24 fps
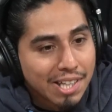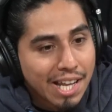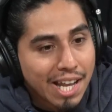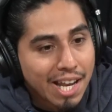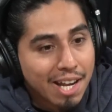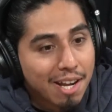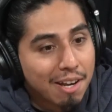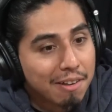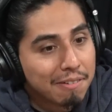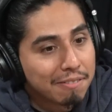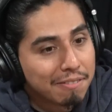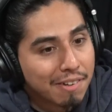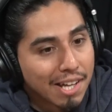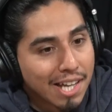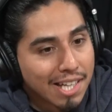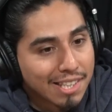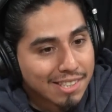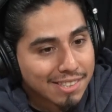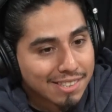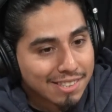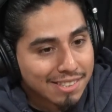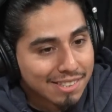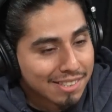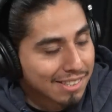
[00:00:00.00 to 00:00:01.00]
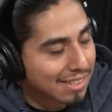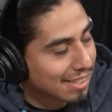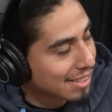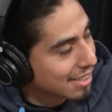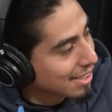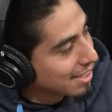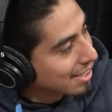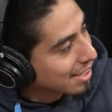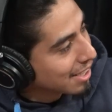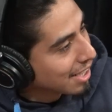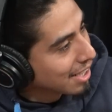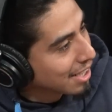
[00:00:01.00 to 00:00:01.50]
hella fast,
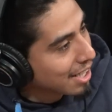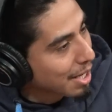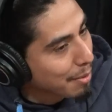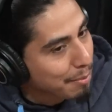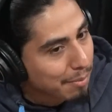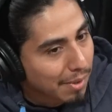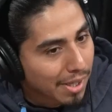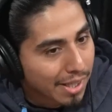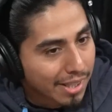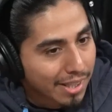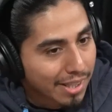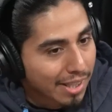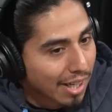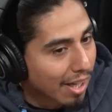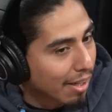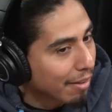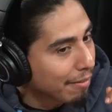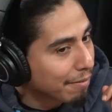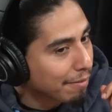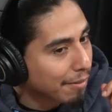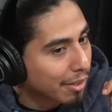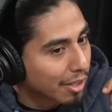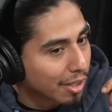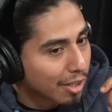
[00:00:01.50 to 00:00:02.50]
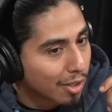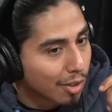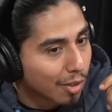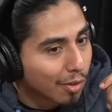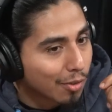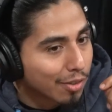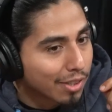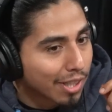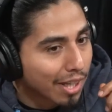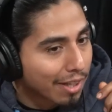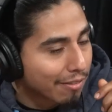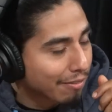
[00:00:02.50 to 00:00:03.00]
and I'm like, how the fuck you
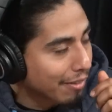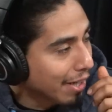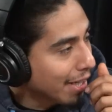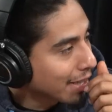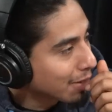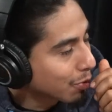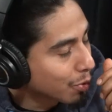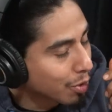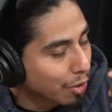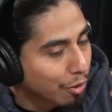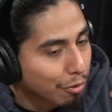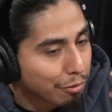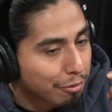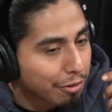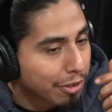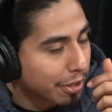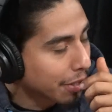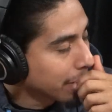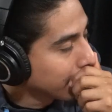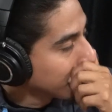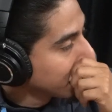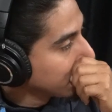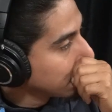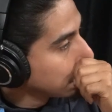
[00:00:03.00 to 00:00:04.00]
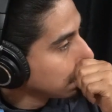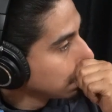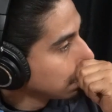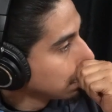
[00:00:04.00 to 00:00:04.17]
going that fast with no fear?